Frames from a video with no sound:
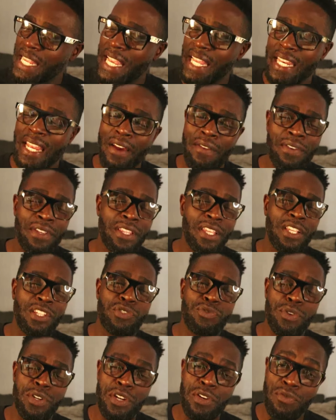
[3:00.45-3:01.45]
and everything's
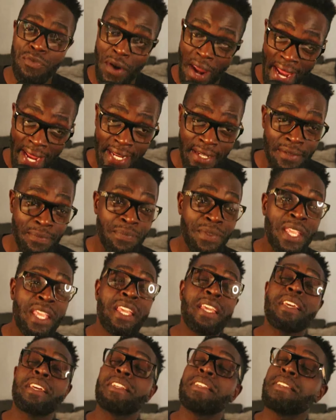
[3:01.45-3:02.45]
running right,
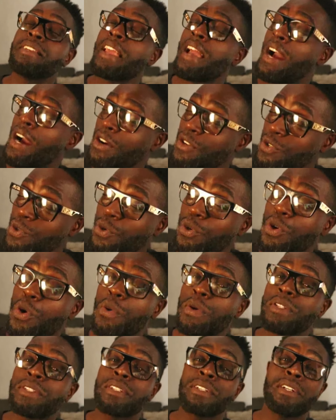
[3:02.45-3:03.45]
now you're going
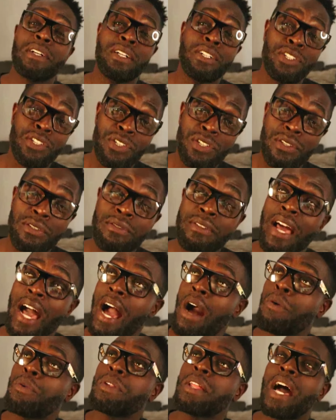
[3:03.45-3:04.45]
to, I
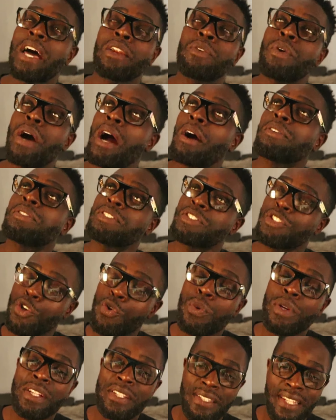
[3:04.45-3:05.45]
would still want
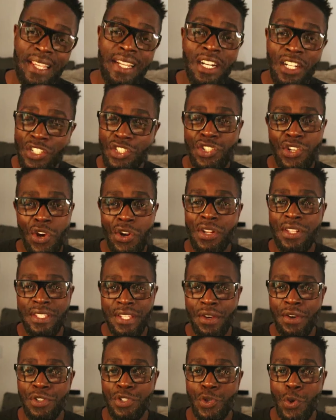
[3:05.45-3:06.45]
to say uncharted
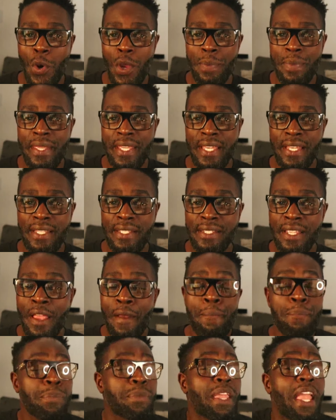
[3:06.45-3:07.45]
territory, because
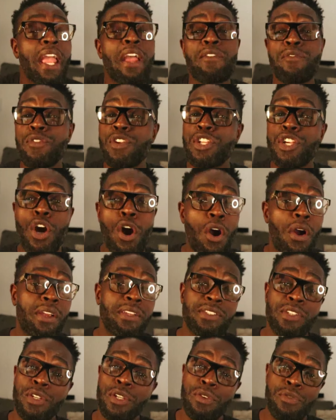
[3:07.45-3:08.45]
every car is
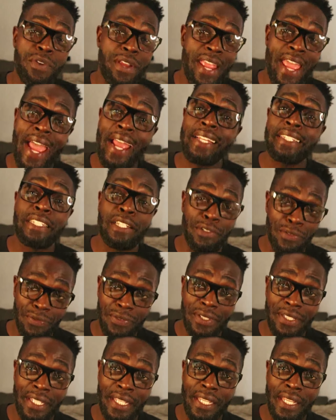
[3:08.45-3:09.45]
going to react
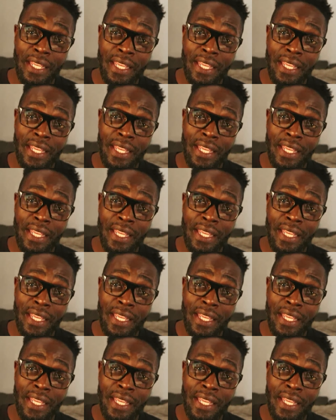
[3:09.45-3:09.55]
differently.